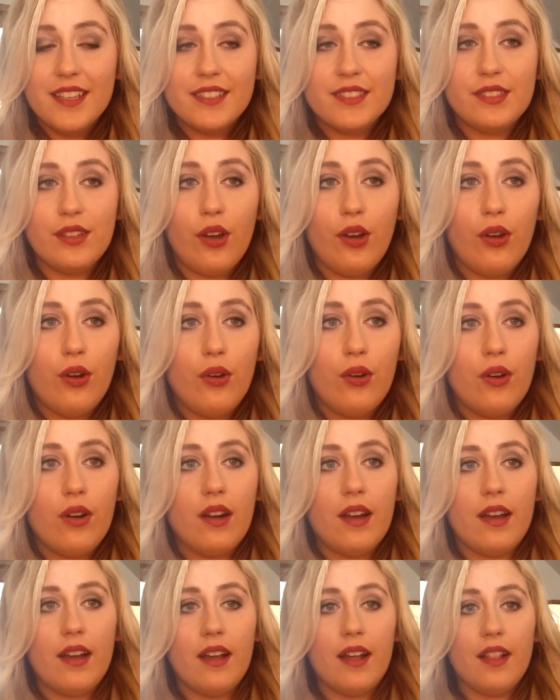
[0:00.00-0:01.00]

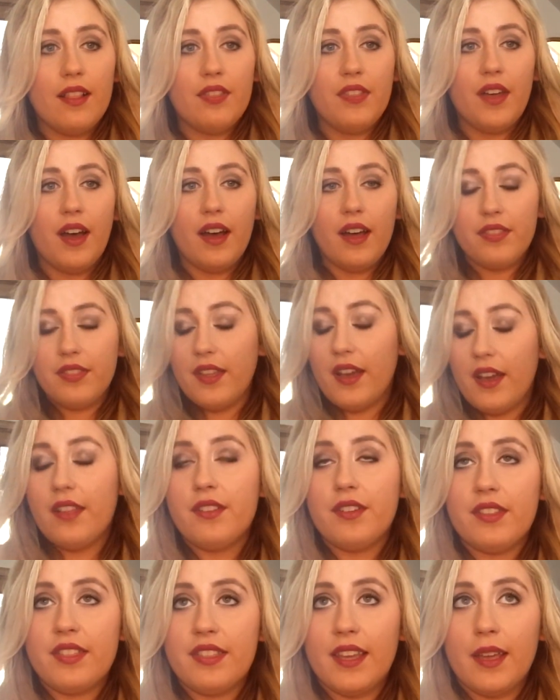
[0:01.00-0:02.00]
So the
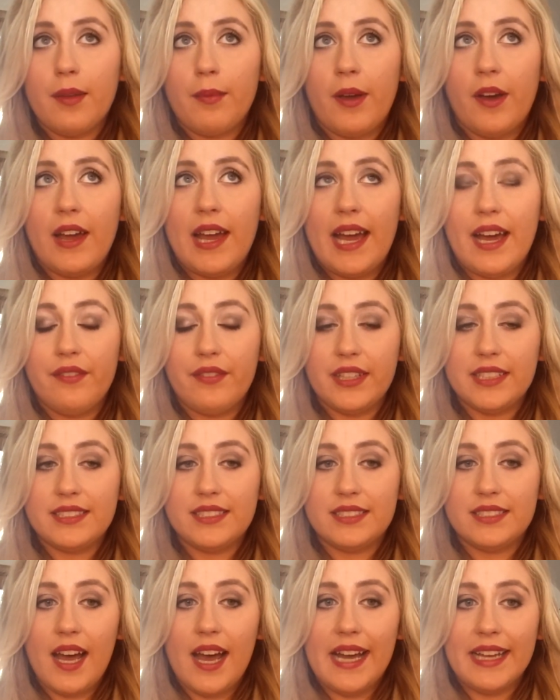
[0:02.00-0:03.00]
other thing about having
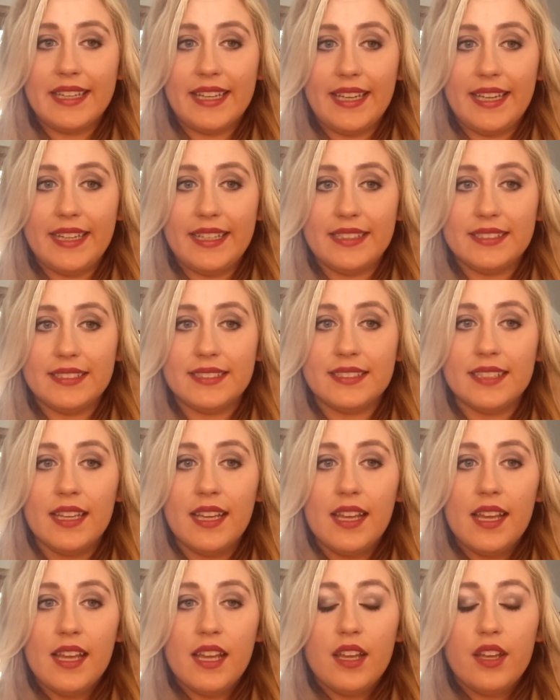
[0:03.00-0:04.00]
stock is
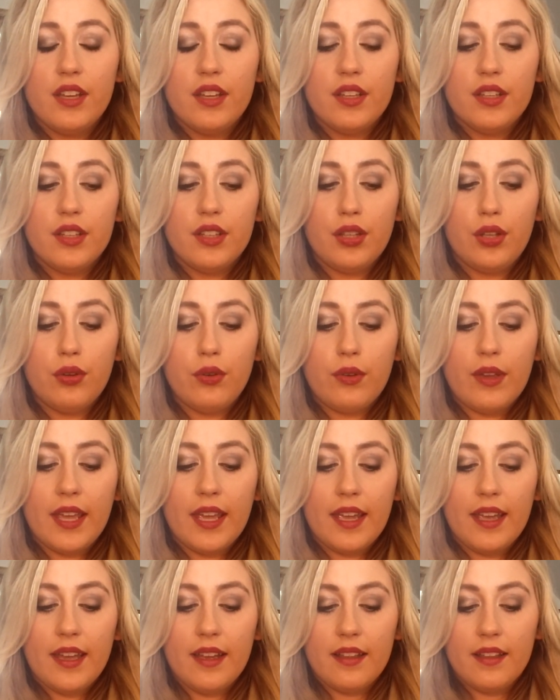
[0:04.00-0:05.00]

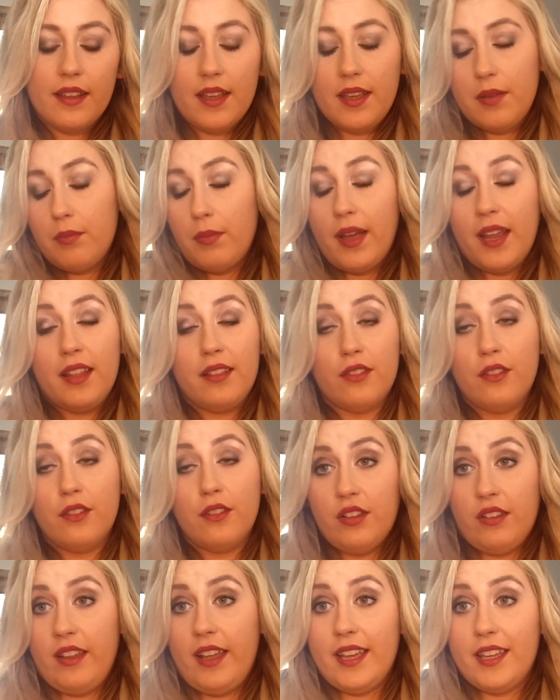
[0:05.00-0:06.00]
it might
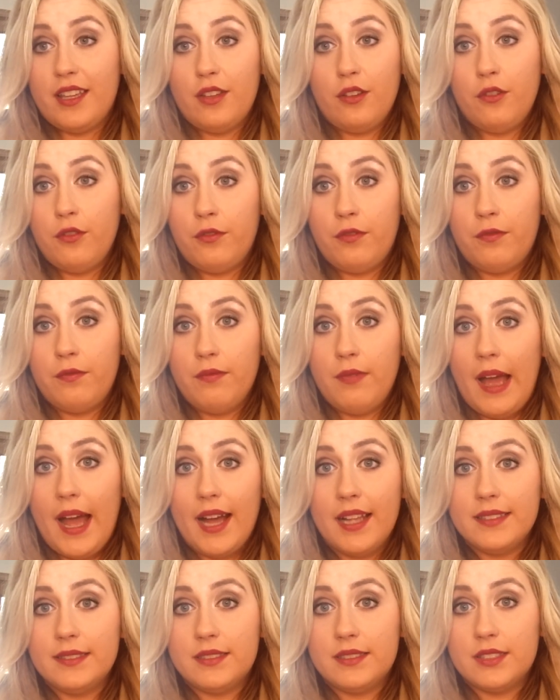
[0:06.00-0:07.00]
look like you've
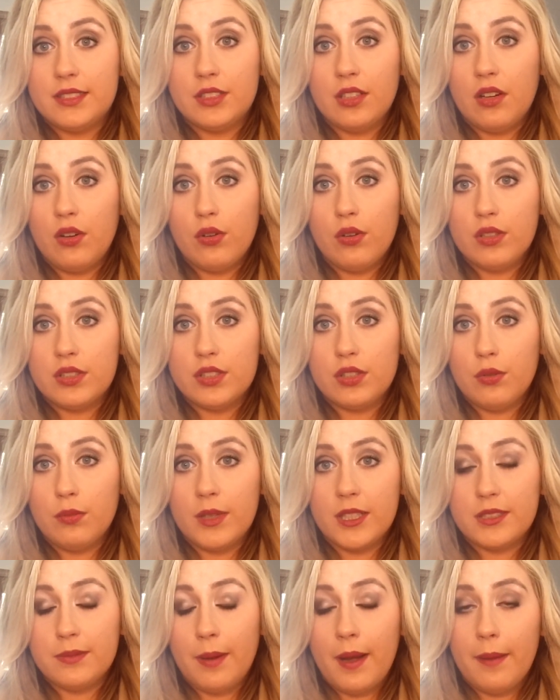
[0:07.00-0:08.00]
had so
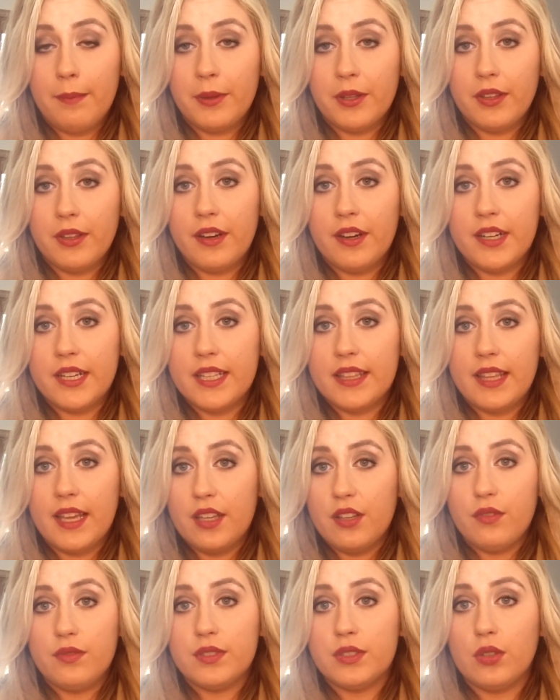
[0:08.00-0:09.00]
much popularity
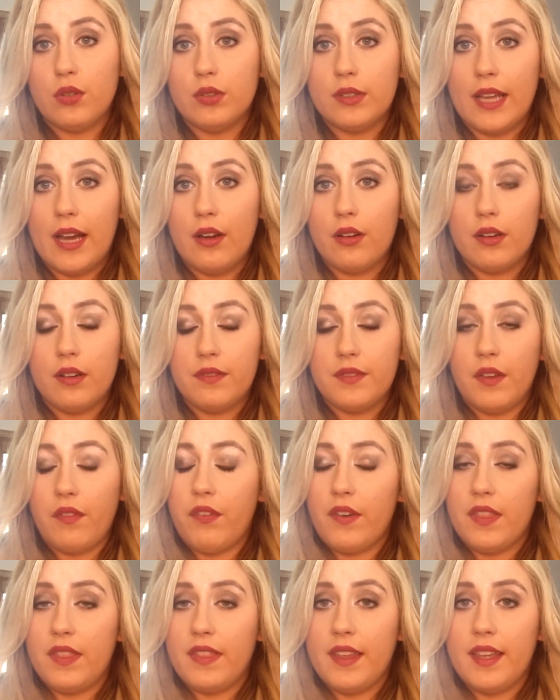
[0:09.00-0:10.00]
that you've sold out of
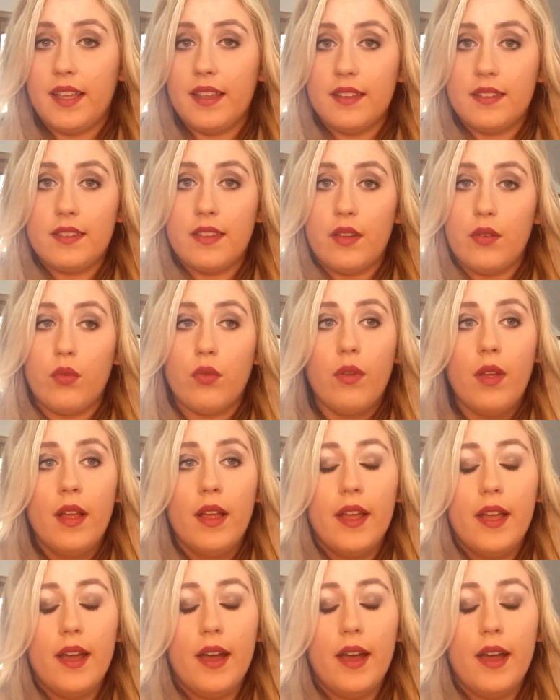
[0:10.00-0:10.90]
different things and